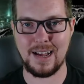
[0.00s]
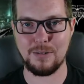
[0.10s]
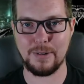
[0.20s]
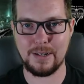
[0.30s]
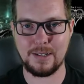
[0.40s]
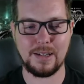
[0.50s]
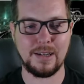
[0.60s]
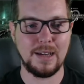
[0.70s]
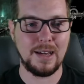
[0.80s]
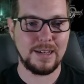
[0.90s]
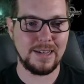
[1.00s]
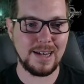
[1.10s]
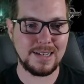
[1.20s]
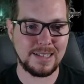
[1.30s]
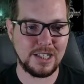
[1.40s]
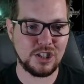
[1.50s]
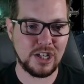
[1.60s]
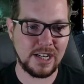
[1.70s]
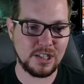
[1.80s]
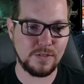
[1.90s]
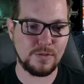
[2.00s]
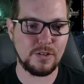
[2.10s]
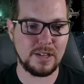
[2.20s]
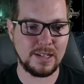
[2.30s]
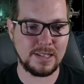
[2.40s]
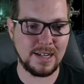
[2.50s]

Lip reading: really. Yes, they changed a few things.